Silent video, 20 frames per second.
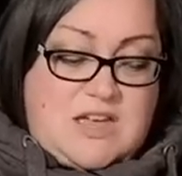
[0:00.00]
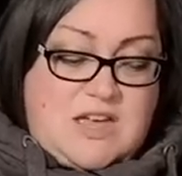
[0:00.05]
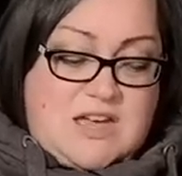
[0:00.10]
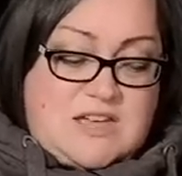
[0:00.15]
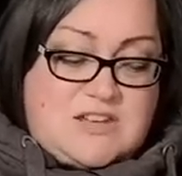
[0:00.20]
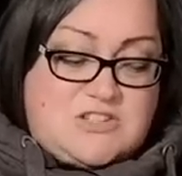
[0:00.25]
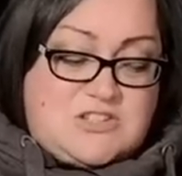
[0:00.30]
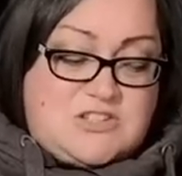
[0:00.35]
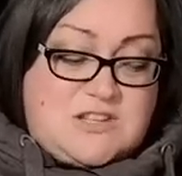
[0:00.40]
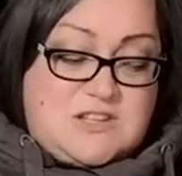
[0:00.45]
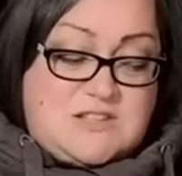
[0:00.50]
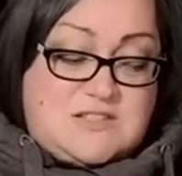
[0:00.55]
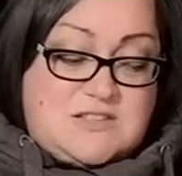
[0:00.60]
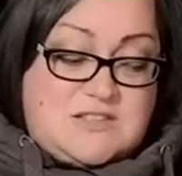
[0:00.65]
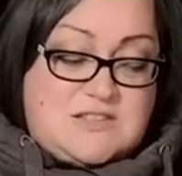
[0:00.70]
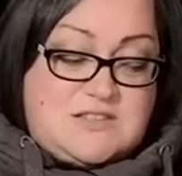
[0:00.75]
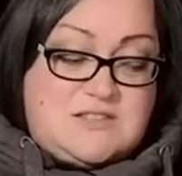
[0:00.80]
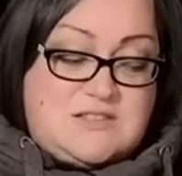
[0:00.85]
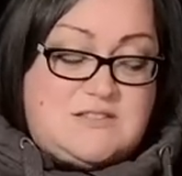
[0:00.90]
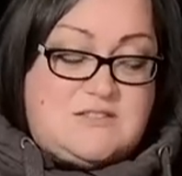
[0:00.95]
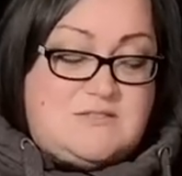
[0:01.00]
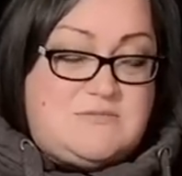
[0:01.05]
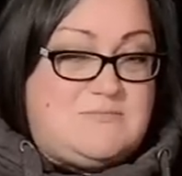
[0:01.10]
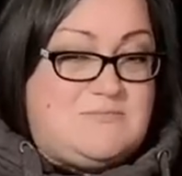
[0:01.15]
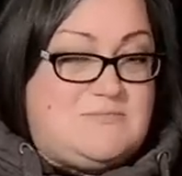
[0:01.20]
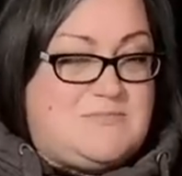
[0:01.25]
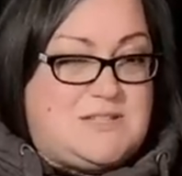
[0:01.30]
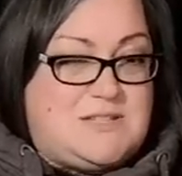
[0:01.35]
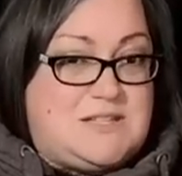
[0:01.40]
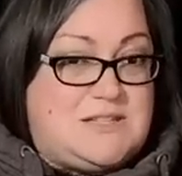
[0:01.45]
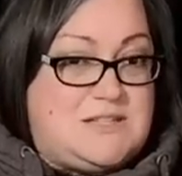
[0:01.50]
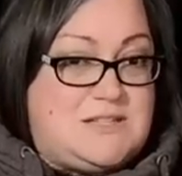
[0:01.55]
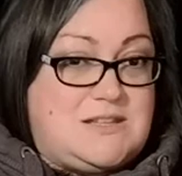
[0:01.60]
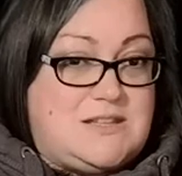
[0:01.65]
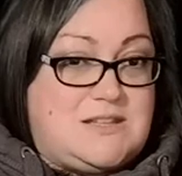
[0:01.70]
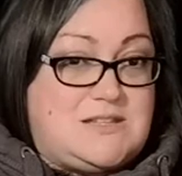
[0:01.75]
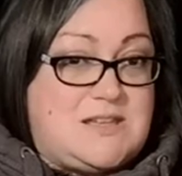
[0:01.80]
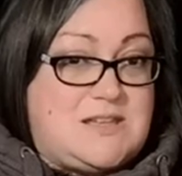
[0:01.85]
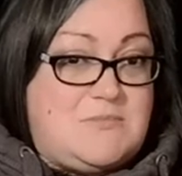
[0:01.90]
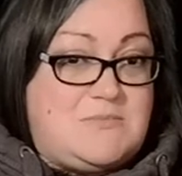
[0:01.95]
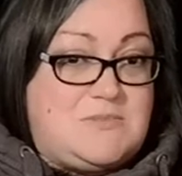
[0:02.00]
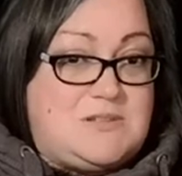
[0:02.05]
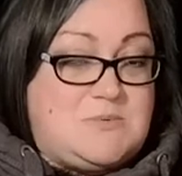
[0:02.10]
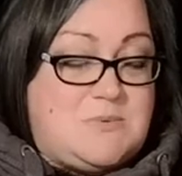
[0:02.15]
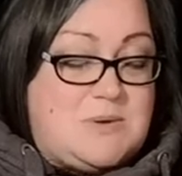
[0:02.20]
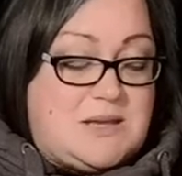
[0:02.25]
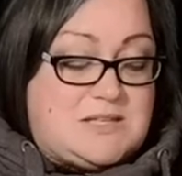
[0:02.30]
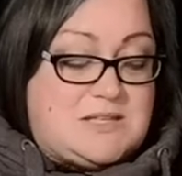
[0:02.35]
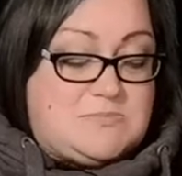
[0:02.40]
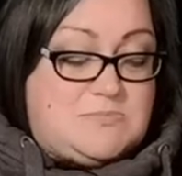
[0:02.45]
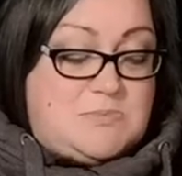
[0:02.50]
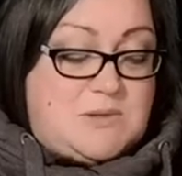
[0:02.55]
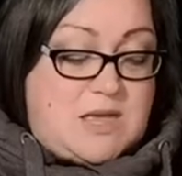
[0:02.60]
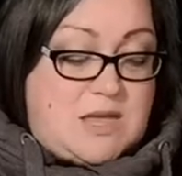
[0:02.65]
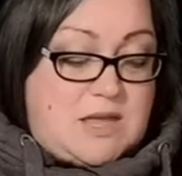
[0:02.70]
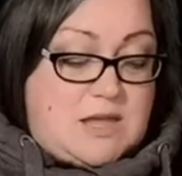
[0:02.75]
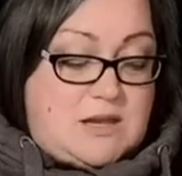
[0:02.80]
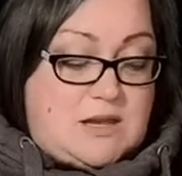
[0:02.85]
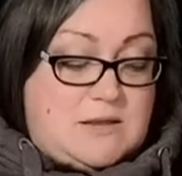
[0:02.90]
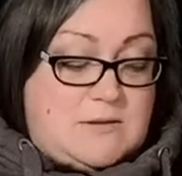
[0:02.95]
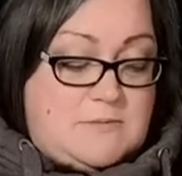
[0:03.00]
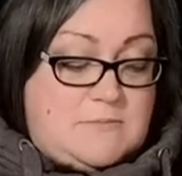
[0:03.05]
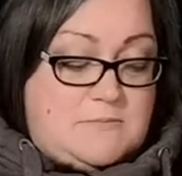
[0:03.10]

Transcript: and Jesus didn't attempt to explain.